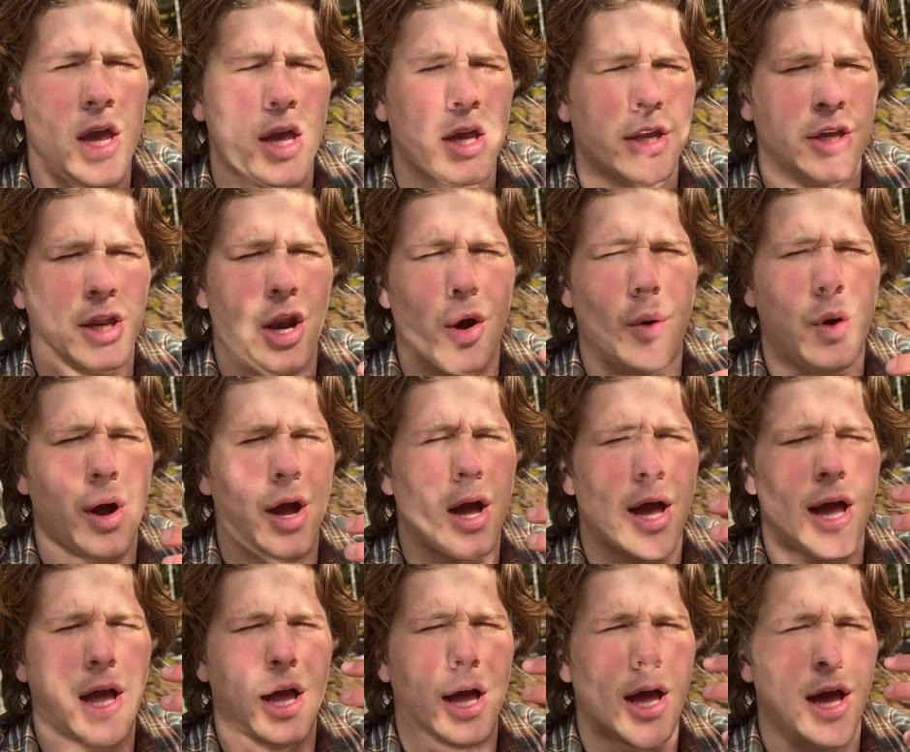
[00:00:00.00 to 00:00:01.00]
you know,
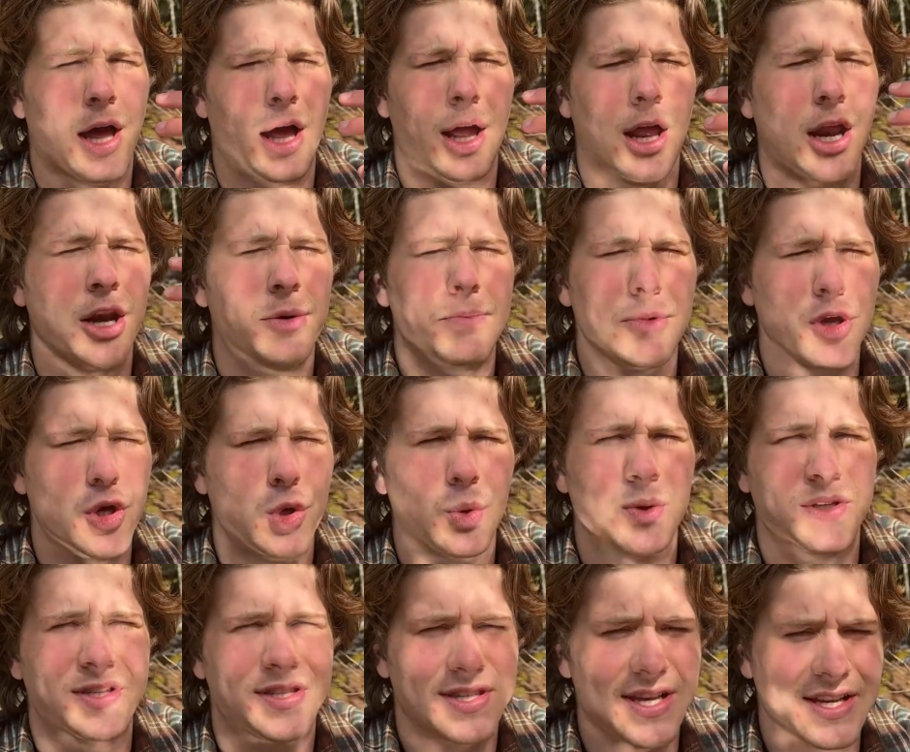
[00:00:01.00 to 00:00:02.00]
an immune
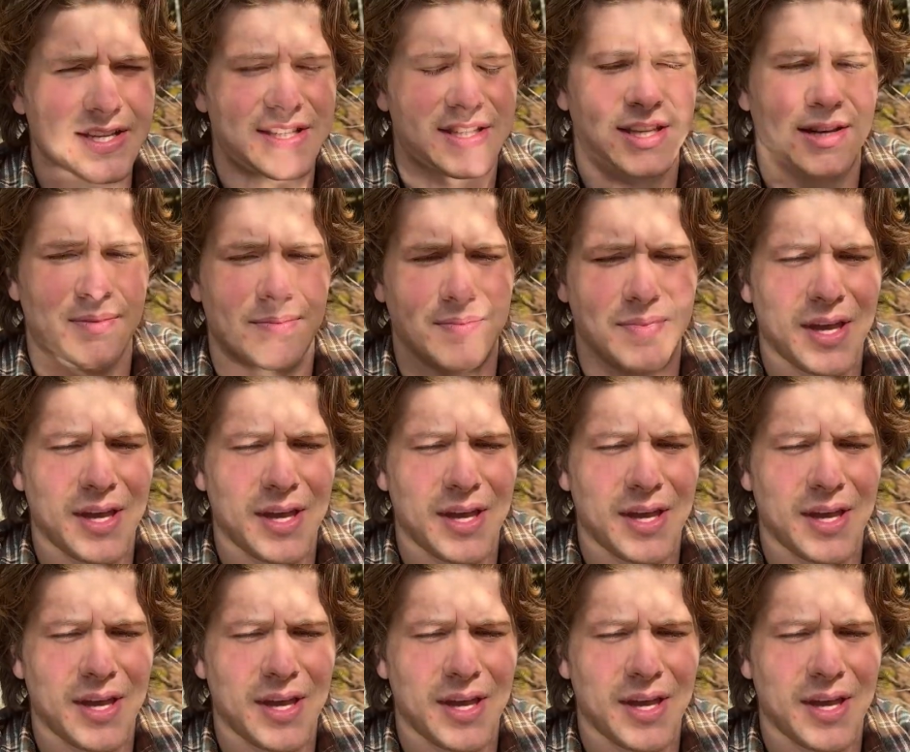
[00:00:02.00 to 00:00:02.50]
system.